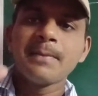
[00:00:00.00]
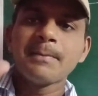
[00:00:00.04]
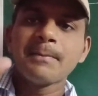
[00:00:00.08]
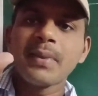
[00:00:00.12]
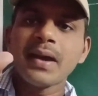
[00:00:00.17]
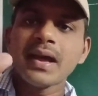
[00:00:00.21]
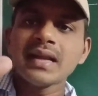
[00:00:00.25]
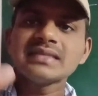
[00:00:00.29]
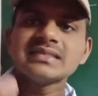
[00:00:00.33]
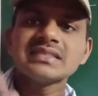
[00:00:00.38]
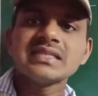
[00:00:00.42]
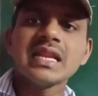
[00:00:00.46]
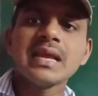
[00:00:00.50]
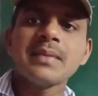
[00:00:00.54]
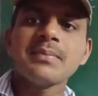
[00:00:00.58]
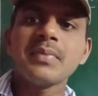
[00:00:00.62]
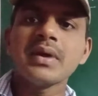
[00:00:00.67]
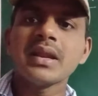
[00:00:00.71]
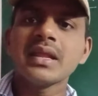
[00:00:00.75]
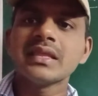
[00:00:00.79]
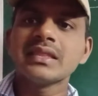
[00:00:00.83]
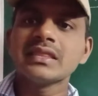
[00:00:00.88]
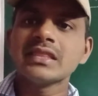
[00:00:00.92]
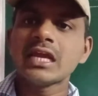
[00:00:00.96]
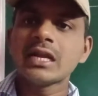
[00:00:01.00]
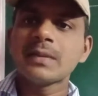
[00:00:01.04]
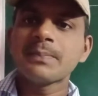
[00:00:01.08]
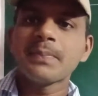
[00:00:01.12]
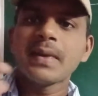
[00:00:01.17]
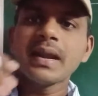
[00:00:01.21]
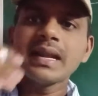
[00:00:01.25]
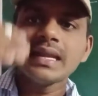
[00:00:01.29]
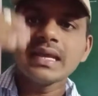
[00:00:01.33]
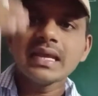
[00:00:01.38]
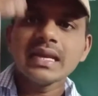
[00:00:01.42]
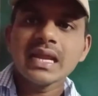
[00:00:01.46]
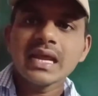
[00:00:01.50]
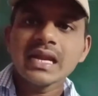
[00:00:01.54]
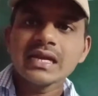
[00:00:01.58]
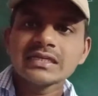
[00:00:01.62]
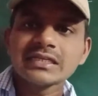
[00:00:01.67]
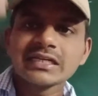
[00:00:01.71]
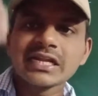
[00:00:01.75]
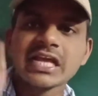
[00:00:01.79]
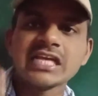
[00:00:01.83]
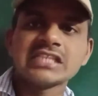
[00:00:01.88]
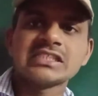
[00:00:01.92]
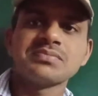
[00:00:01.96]
pulse number in that particular
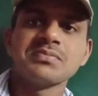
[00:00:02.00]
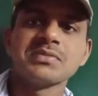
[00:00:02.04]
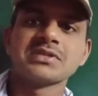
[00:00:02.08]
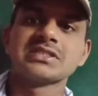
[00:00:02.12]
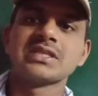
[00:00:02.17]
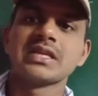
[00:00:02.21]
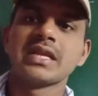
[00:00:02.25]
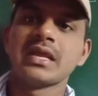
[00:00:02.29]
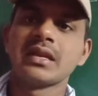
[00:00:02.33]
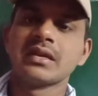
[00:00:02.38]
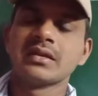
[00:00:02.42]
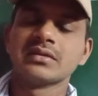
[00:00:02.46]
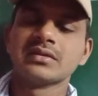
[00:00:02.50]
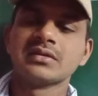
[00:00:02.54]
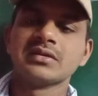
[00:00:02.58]
transmission line.